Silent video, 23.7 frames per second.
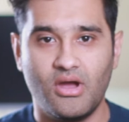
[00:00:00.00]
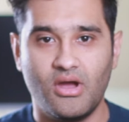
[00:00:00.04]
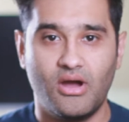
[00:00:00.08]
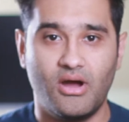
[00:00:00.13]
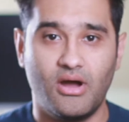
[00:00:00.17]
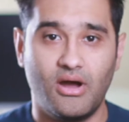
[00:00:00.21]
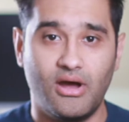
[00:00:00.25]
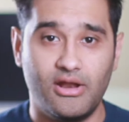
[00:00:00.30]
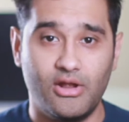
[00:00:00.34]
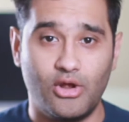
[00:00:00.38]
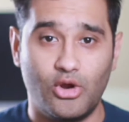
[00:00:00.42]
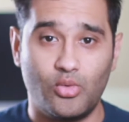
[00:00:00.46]

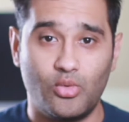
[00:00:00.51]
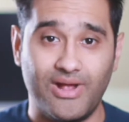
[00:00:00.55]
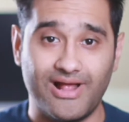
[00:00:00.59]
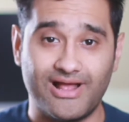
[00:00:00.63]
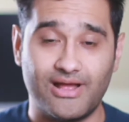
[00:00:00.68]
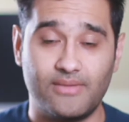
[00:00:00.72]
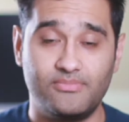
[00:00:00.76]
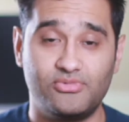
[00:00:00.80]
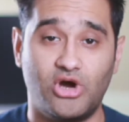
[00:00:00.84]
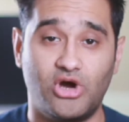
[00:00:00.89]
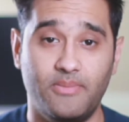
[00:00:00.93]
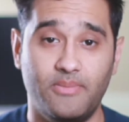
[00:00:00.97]
Hello and
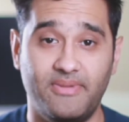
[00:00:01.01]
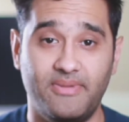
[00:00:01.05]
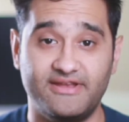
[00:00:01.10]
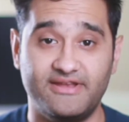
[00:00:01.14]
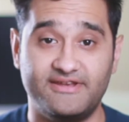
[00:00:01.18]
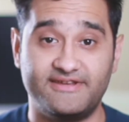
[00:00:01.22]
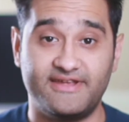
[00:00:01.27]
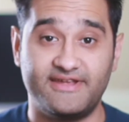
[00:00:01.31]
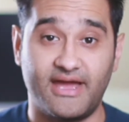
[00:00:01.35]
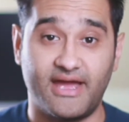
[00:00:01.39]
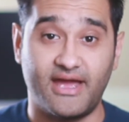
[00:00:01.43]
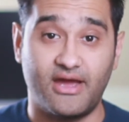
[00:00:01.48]
welcome to
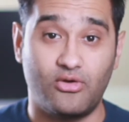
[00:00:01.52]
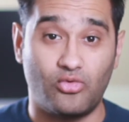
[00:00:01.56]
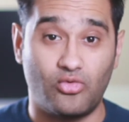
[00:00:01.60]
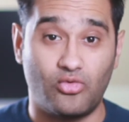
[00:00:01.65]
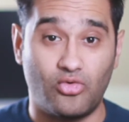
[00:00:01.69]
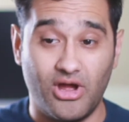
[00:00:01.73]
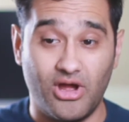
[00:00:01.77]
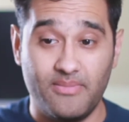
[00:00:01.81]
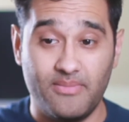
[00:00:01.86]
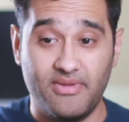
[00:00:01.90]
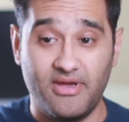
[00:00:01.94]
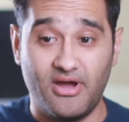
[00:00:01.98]
Hyping Tech.
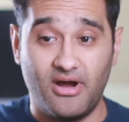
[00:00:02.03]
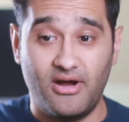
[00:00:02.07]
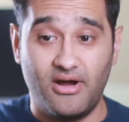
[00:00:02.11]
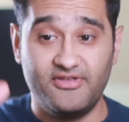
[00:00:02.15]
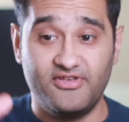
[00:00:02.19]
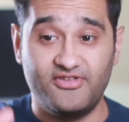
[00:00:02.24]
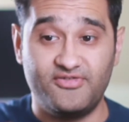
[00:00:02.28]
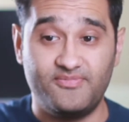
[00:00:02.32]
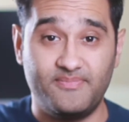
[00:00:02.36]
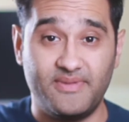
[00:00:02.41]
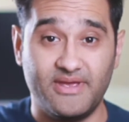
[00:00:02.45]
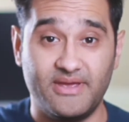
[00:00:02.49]
Right behind
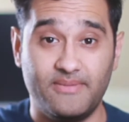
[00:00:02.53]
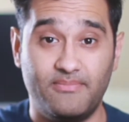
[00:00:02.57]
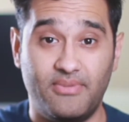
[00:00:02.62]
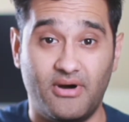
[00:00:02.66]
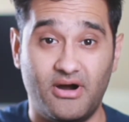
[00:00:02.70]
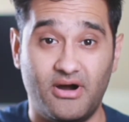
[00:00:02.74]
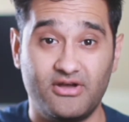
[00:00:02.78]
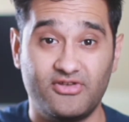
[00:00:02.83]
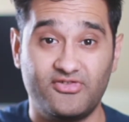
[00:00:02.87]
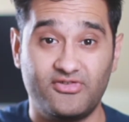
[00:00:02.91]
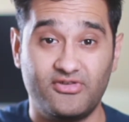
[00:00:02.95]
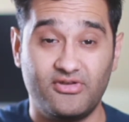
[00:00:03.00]
this big
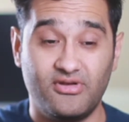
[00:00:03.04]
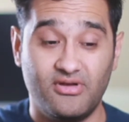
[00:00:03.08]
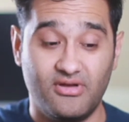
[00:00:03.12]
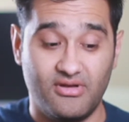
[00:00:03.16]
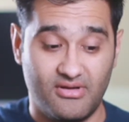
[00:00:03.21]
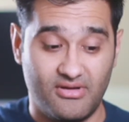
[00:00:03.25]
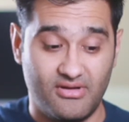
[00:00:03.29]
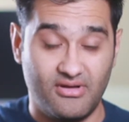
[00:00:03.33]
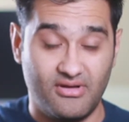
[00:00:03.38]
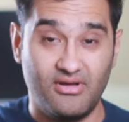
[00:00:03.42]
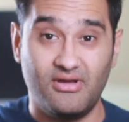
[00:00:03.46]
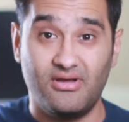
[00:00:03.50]
box,
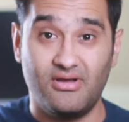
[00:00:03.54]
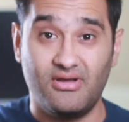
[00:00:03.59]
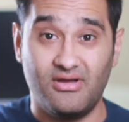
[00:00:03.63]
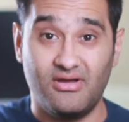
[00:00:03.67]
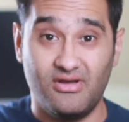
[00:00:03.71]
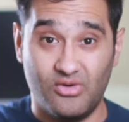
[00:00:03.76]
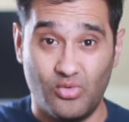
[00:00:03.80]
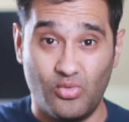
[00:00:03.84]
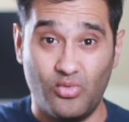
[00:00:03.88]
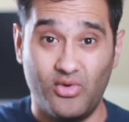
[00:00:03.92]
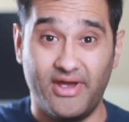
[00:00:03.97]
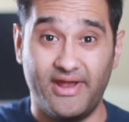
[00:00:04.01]

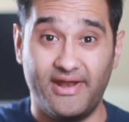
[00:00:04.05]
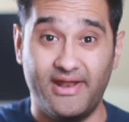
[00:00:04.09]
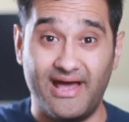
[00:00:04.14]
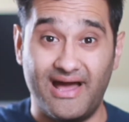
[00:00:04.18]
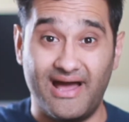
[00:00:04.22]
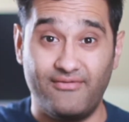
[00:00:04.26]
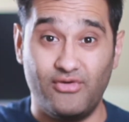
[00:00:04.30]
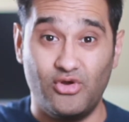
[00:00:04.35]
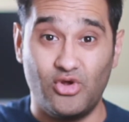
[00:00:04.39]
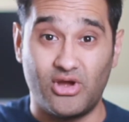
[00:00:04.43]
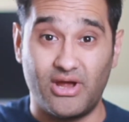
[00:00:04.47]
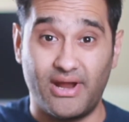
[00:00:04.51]
we're going to
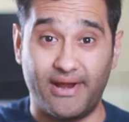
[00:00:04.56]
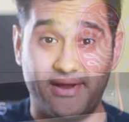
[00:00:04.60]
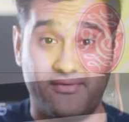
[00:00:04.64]
have a look at it